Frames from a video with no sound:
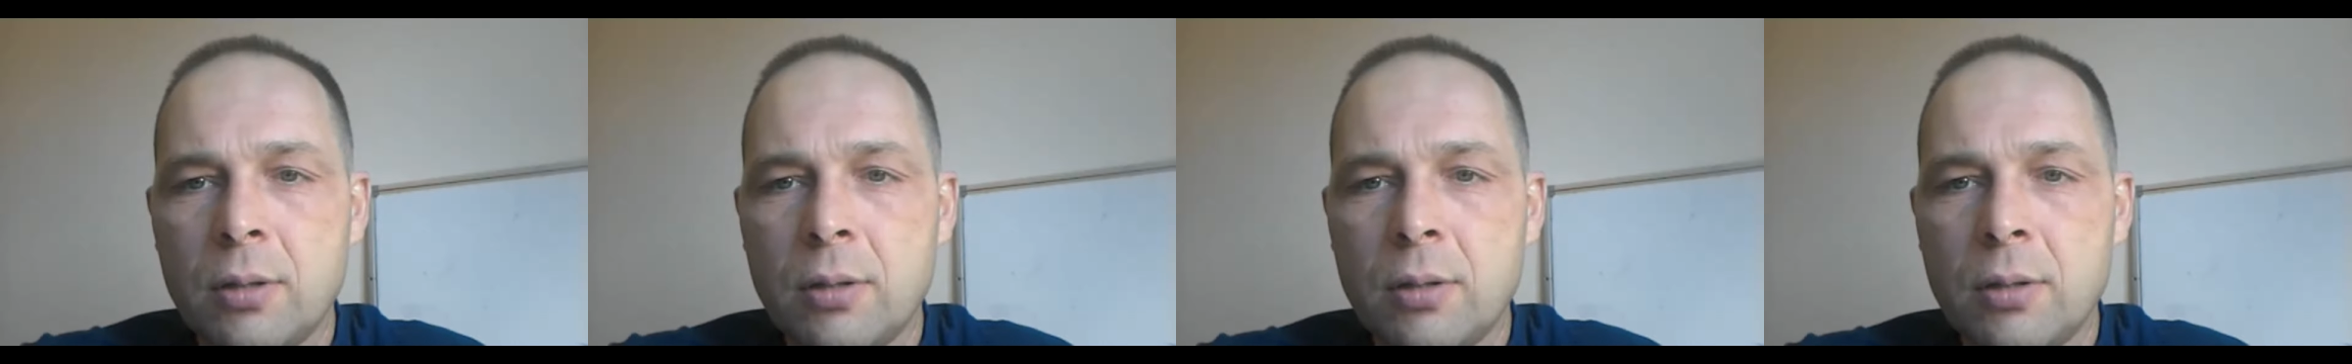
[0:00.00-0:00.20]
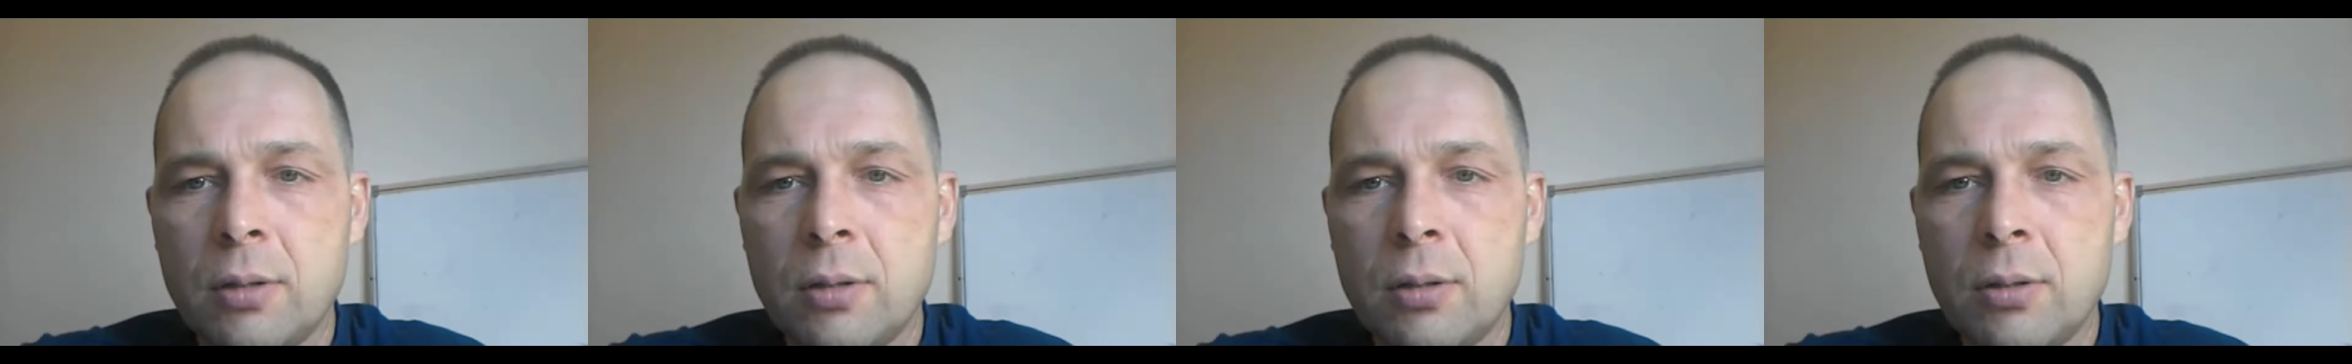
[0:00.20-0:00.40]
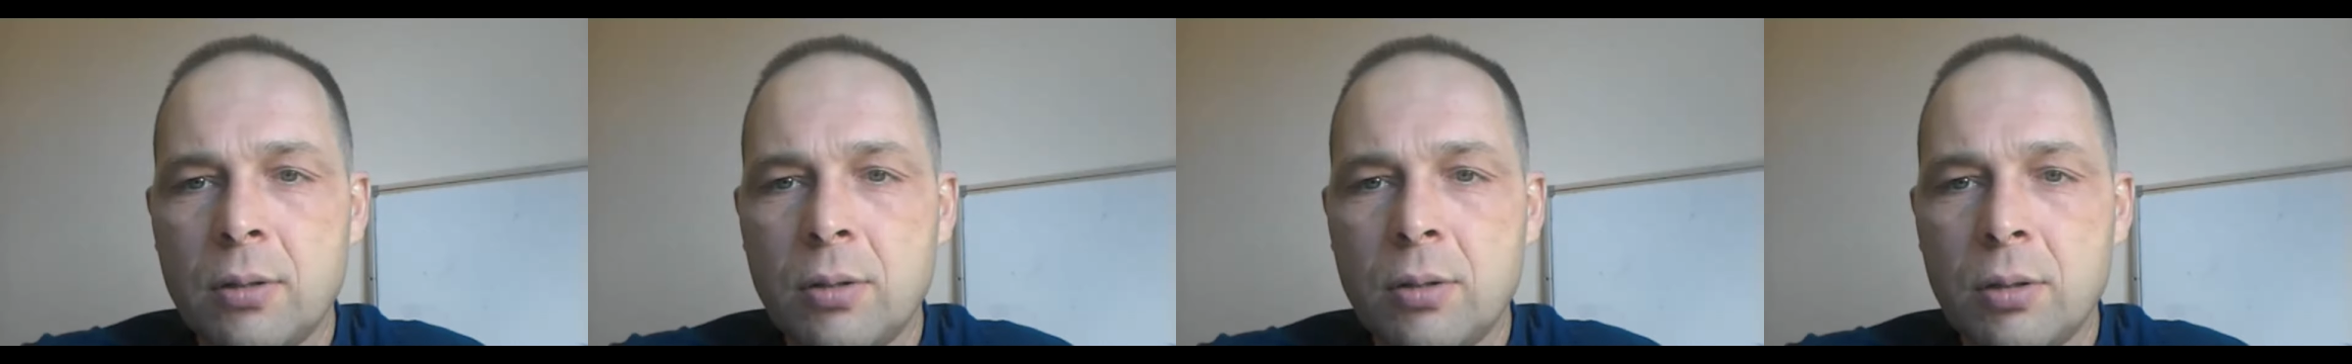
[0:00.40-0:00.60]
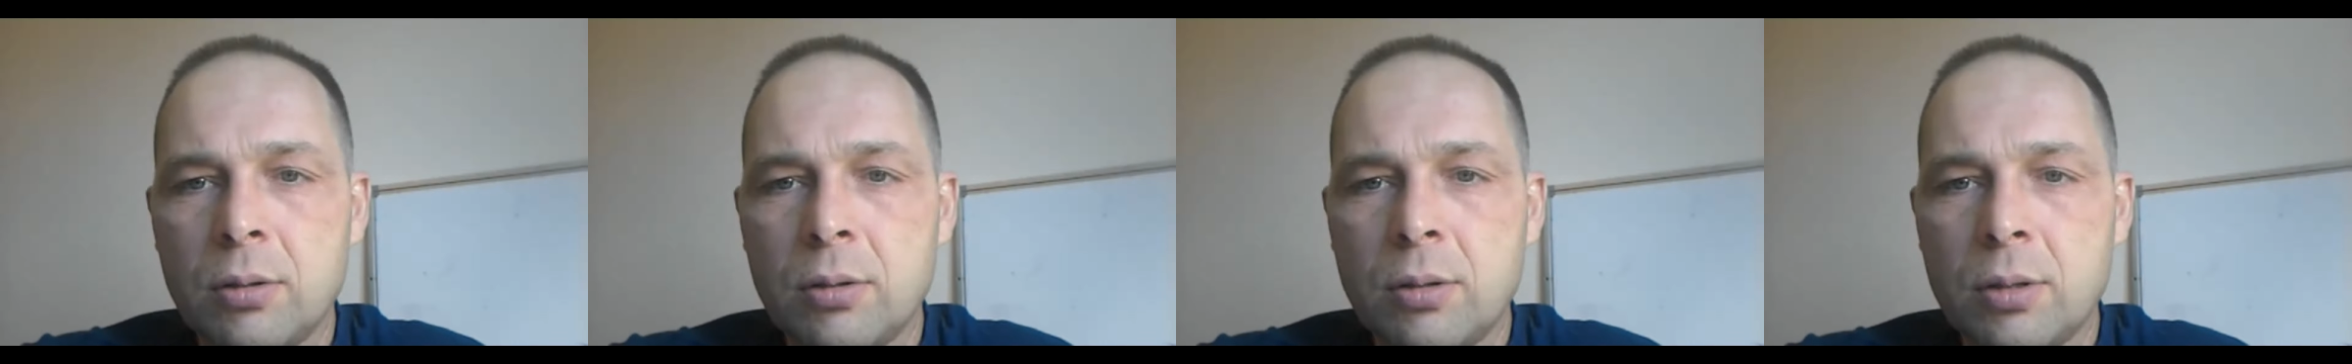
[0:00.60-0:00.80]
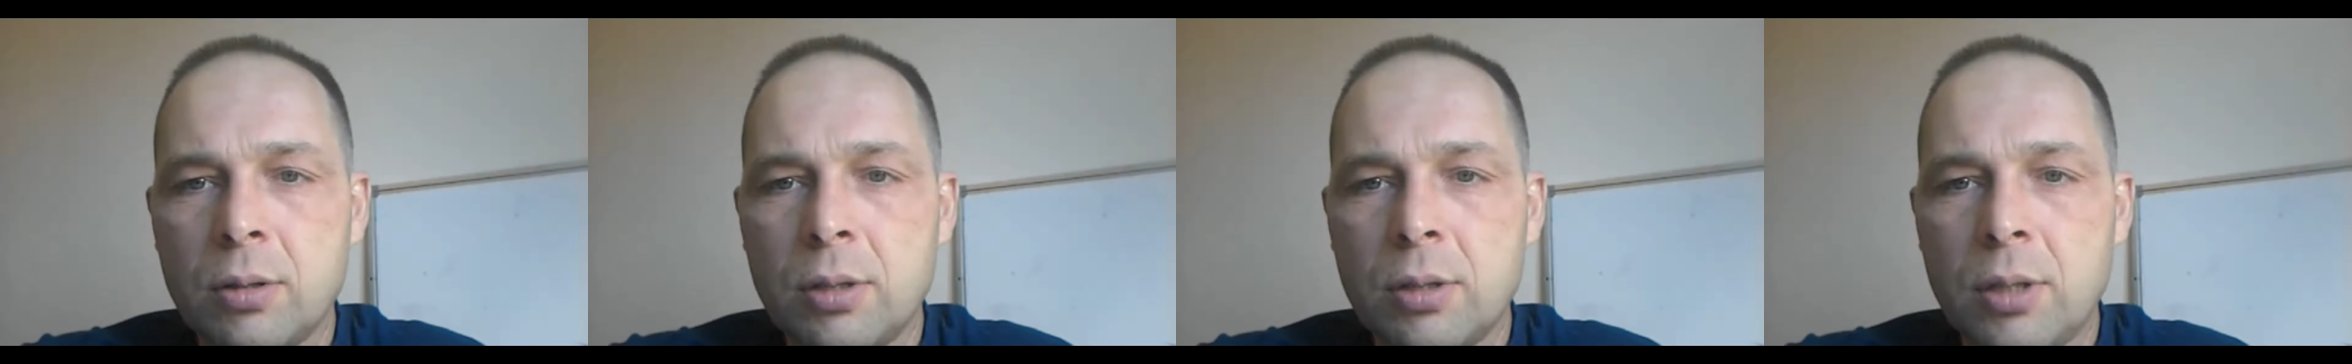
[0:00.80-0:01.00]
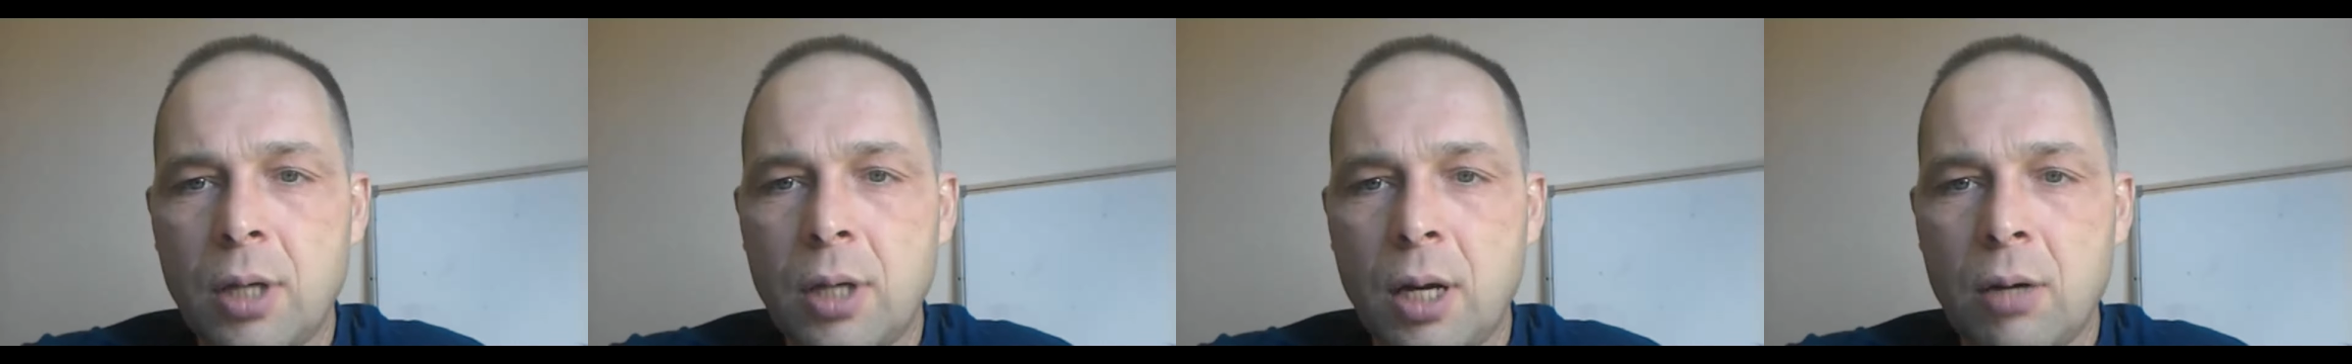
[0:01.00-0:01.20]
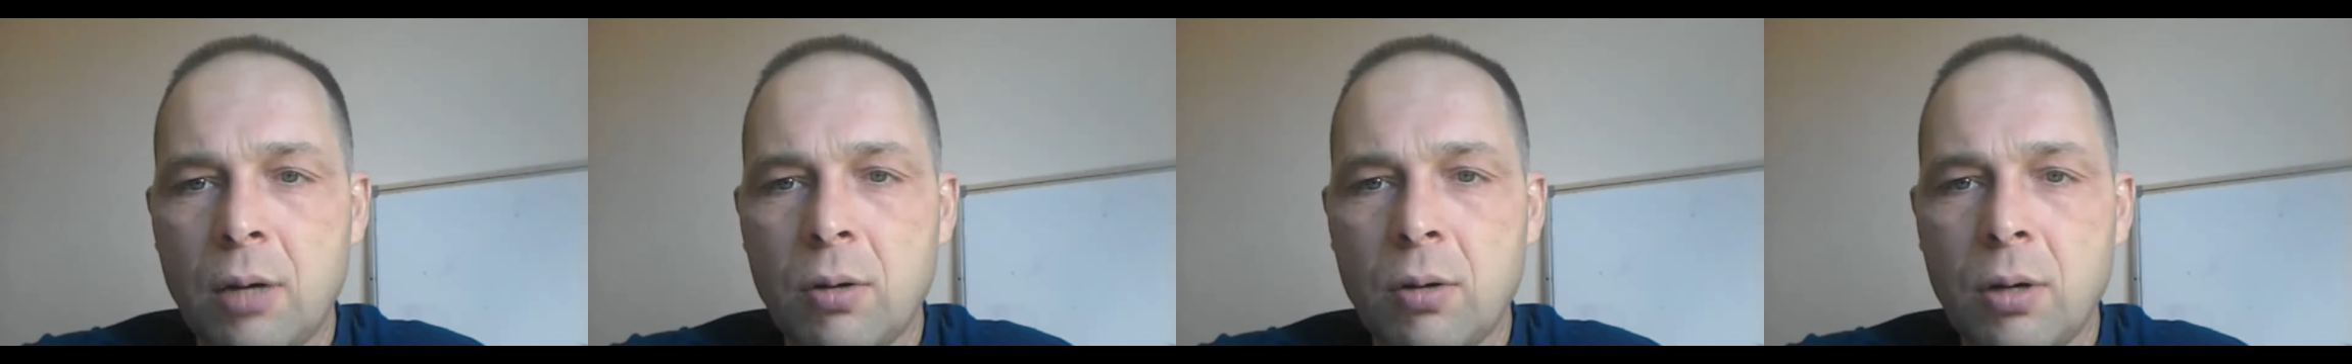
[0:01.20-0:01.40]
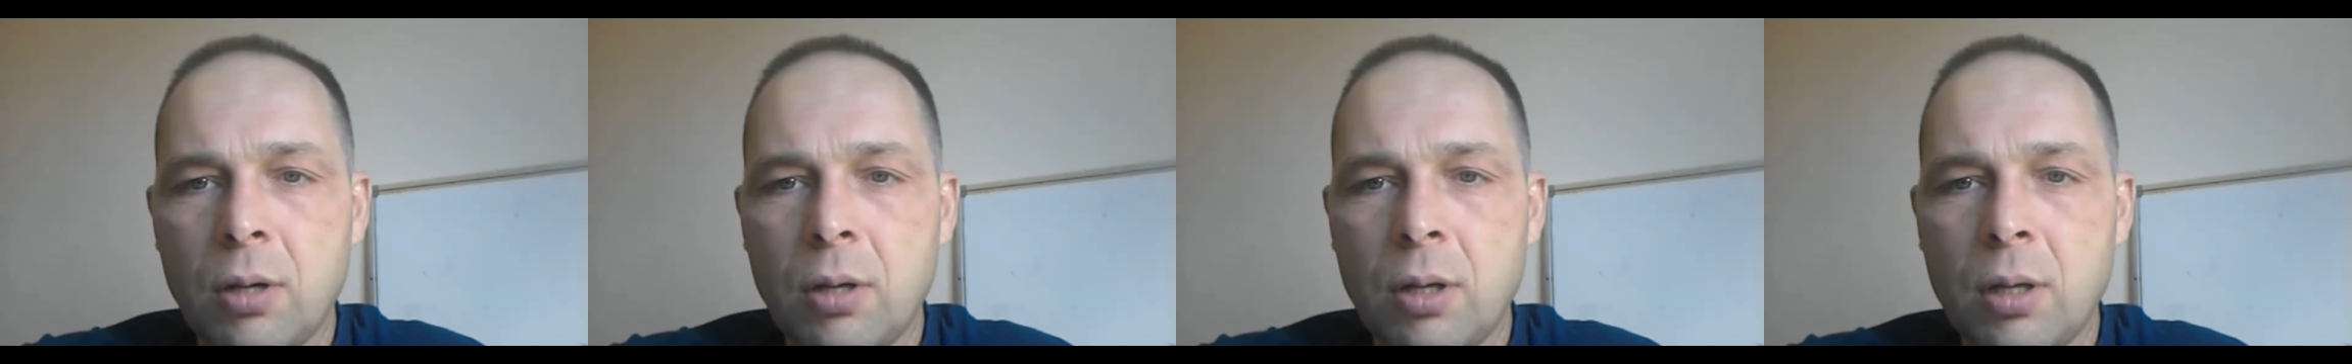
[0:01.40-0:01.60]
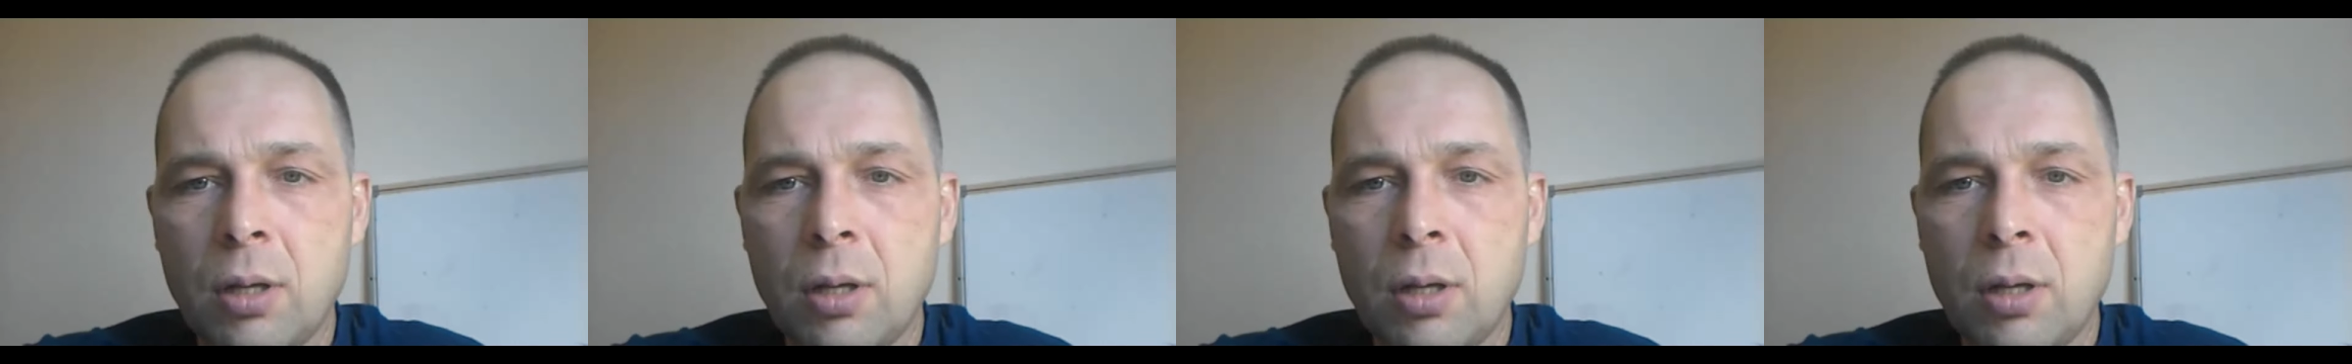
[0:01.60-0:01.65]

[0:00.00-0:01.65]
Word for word: Dr. Thiago.